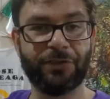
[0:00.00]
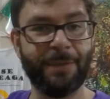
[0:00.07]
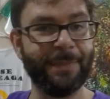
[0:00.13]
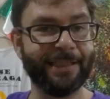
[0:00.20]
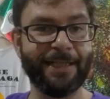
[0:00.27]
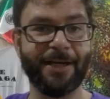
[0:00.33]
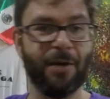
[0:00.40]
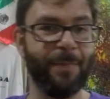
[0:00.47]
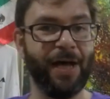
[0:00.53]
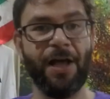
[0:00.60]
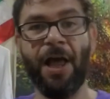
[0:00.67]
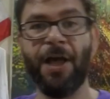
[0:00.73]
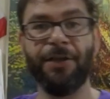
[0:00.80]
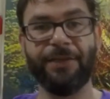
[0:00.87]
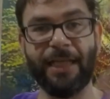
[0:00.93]
I'm not talking
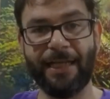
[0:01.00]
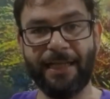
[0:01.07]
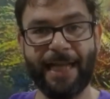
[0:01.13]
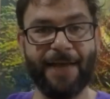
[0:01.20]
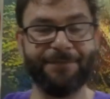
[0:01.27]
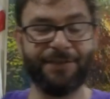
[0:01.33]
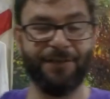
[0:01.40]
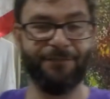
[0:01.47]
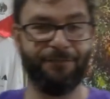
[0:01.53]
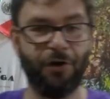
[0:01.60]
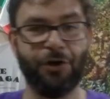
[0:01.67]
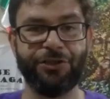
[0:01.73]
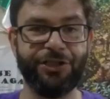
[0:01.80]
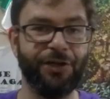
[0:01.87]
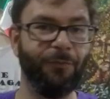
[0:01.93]
about the left
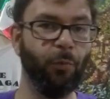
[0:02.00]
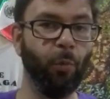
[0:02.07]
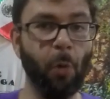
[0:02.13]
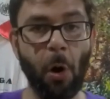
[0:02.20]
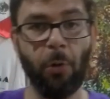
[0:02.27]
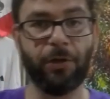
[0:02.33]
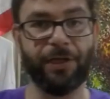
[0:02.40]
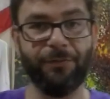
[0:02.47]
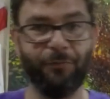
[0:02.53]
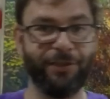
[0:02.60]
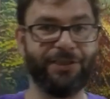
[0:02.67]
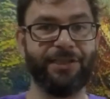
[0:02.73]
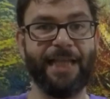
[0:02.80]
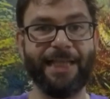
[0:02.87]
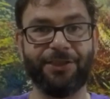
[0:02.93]
version of woke,
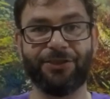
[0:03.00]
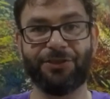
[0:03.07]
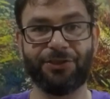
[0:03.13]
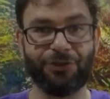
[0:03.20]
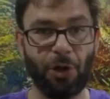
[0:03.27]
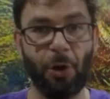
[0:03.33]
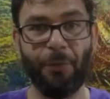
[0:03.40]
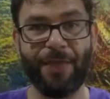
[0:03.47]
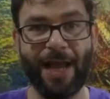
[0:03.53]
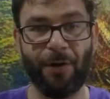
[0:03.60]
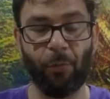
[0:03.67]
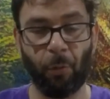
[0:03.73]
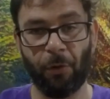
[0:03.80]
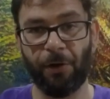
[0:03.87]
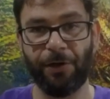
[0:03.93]
which they stole
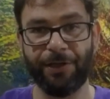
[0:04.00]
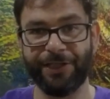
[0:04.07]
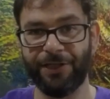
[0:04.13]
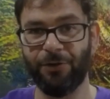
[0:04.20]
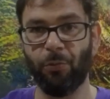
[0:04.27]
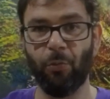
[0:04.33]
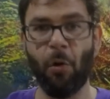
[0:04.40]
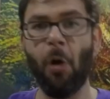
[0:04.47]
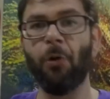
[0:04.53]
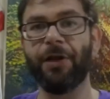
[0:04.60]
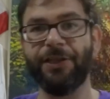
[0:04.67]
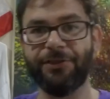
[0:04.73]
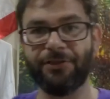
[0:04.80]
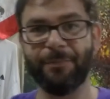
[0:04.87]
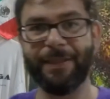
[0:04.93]
that word. You know, woke
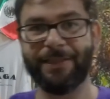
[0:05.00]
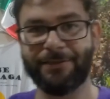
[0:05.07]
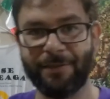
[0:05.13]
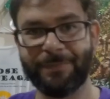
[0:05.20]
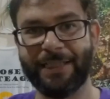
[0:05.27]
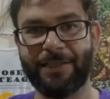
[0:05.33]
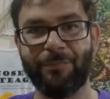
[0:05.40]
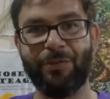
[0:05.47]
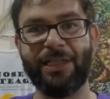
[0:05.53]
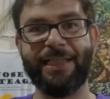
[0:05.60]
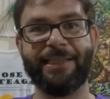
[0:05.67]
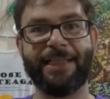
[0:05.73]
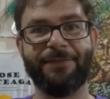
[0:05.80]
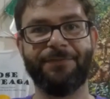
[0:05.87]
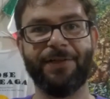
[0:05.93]
used to mean something completely
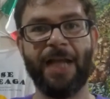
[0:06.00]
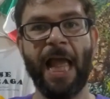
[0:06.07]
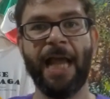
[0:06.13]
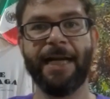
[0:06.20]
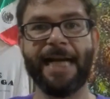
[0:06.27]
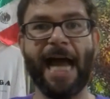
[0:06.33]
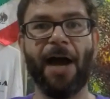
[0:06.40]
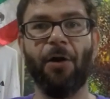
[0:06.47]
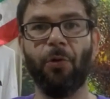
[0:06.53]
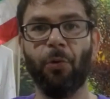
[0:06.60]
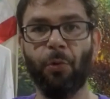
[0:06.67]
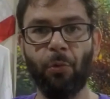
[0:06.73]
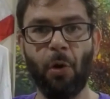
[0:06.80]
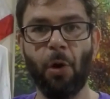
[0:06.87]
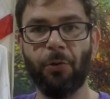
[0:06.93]
different. Now,
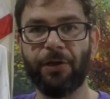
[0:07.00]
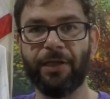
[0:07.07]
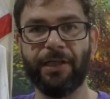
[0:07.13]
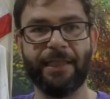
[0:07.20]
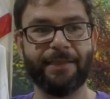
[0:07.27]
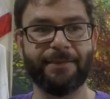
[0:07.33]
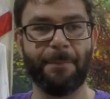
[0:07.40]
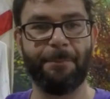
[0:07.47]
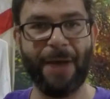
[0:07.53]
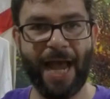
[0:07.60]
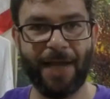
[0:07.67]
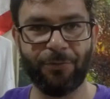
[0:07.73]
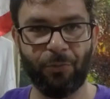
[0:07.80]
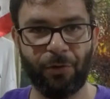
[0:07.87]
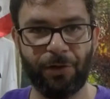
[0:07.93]
woke is a
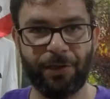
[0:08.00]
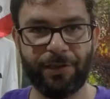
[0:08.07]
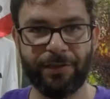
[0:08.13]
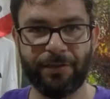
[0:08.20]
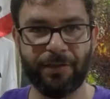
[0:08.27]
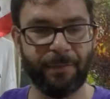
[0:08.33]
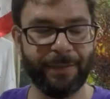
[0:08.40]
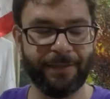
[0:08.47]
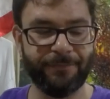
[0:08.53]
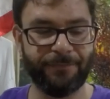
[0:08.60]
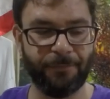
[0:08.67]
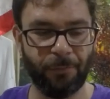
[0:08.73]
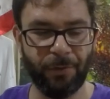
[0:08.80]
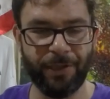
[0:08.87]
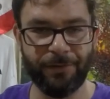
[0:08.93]
bad word. I mean,
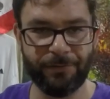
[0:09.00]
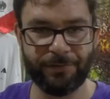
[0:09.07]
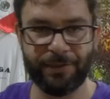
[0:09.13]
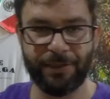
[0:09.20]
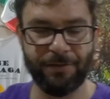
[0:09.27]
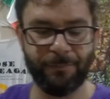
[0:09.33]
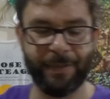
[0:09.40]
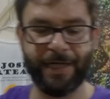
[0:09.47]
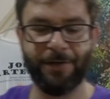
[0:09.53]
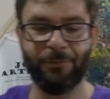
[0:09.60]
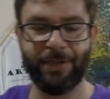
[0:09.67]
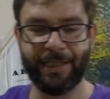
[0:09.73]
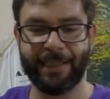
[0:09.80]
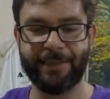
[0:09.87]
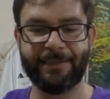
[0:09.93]
for reals, you know, but I don't
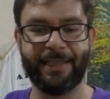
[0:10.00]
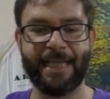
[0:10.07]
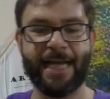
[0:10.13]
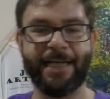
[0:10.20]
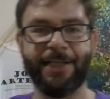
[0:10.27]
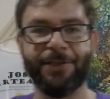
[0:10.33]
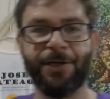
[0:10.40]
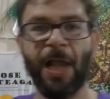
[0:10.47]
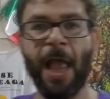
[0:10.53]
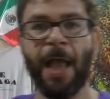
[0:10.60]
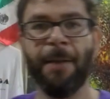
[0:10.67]
want to get into that either.